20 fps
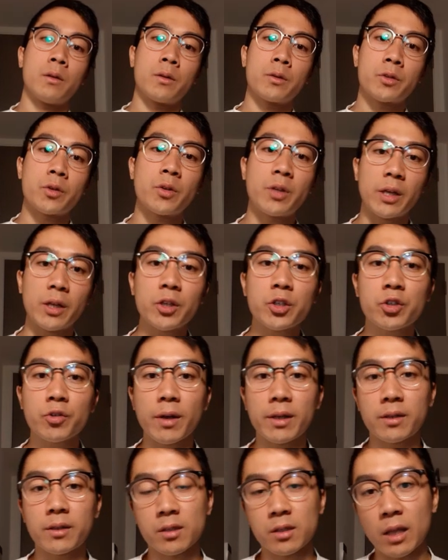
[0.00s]
So to
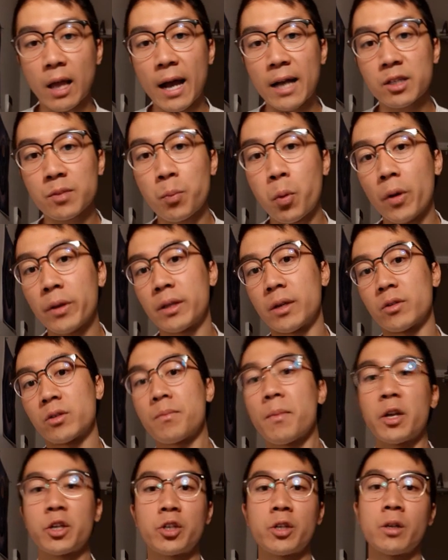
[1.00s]
illustrate this last point that I was
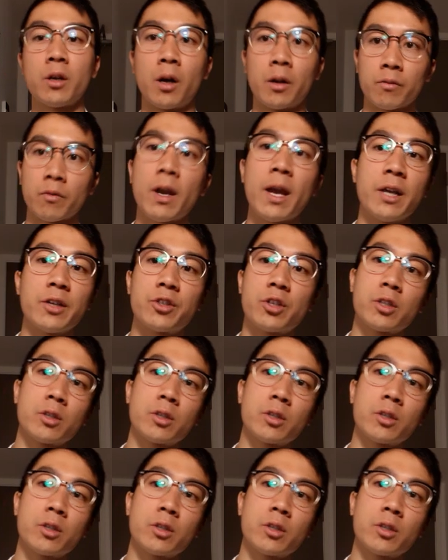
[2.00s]
mentioning on race,